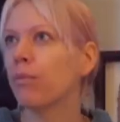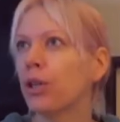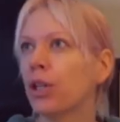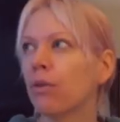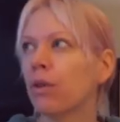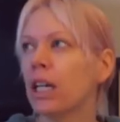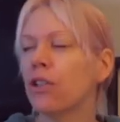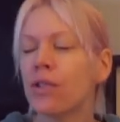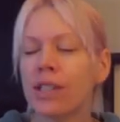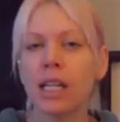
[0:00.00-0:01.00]
But the
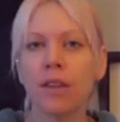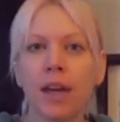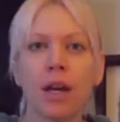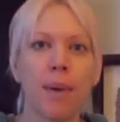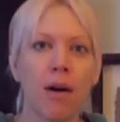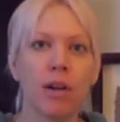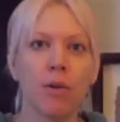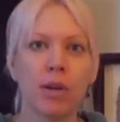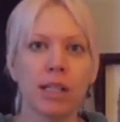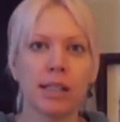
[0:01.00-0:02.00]
interesting thing about
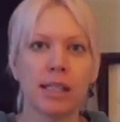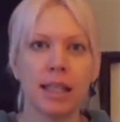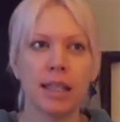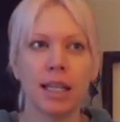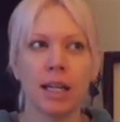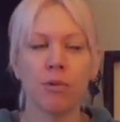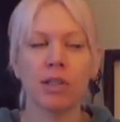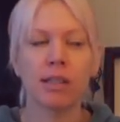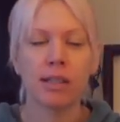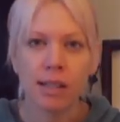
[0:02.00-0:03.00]
it was that it
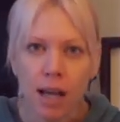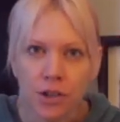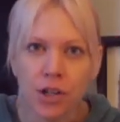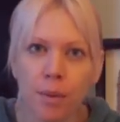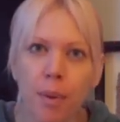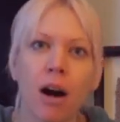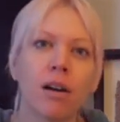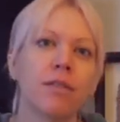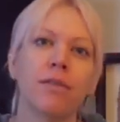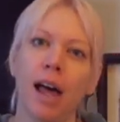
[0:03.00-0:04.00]
was such a
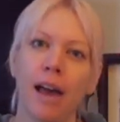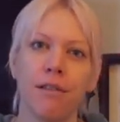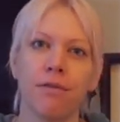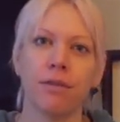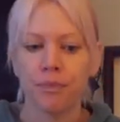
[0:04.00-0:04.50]
part of life.